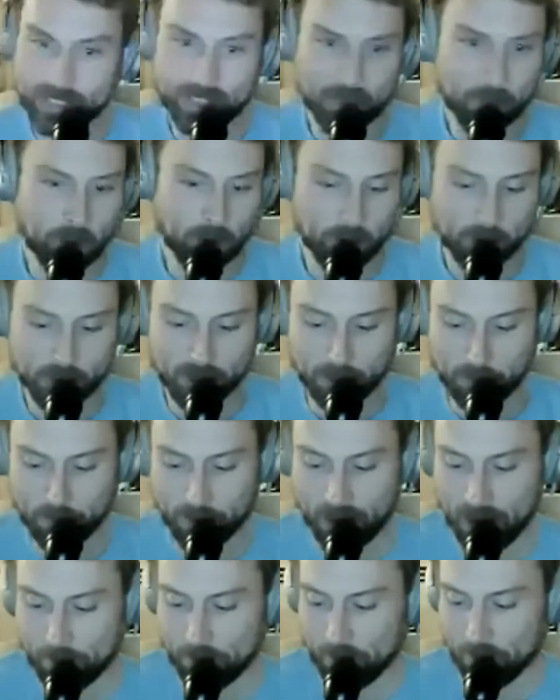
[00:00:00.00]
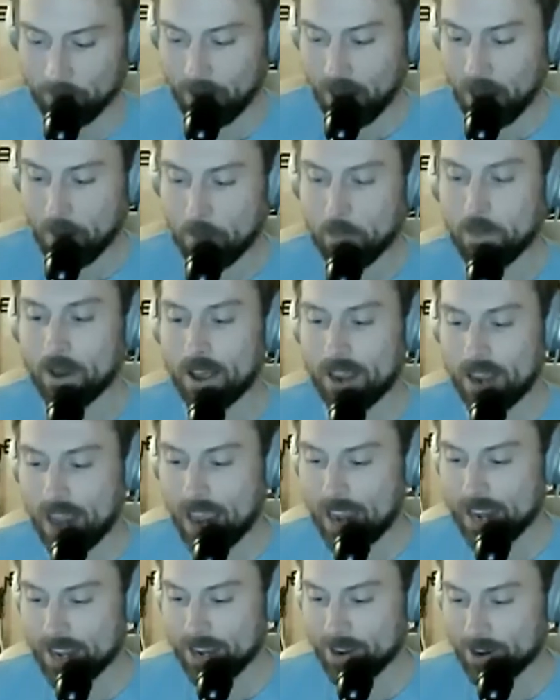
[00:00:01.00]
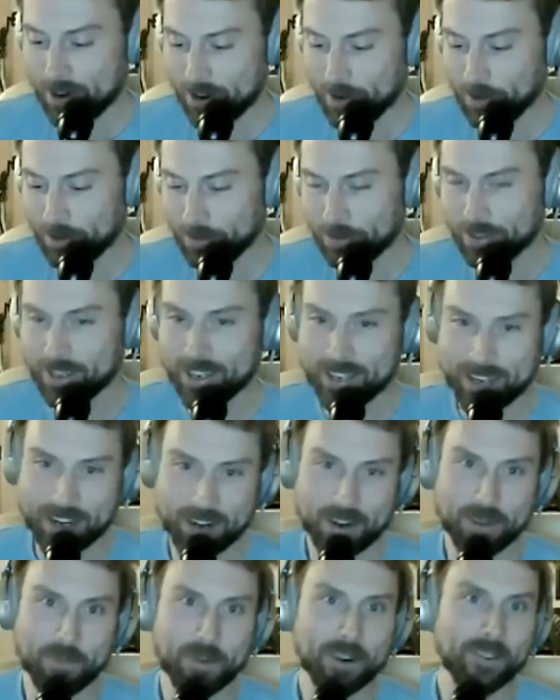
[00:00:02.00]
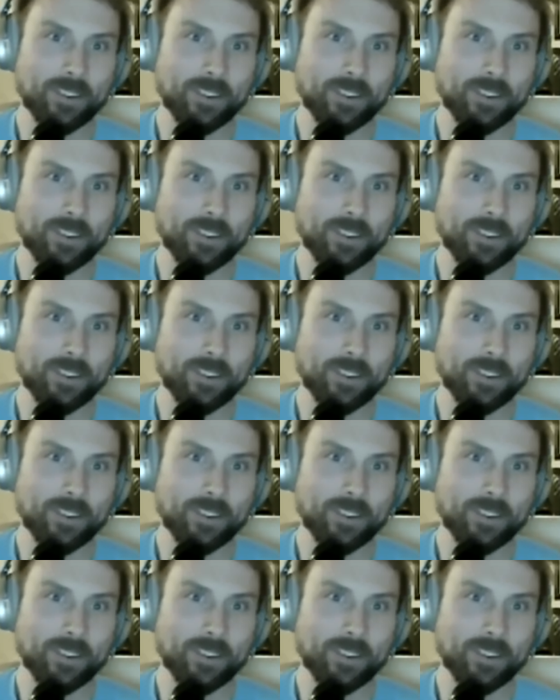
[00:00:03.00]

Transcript: a personal problem, but anywho, we'll continue to move